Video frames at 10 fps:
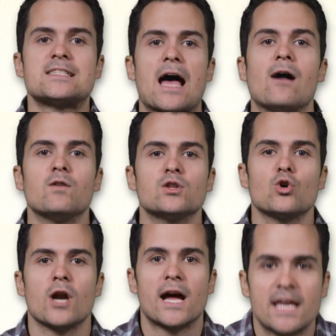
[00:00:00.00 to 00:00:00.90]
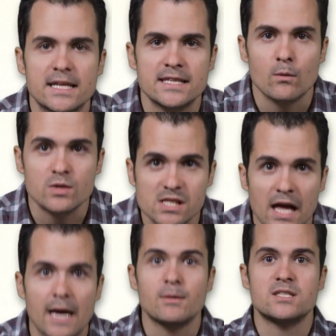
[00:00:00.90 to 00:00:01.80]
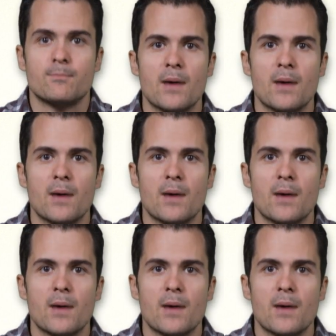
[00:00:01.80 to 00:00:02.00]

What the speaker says: Salvador Allende was climbing to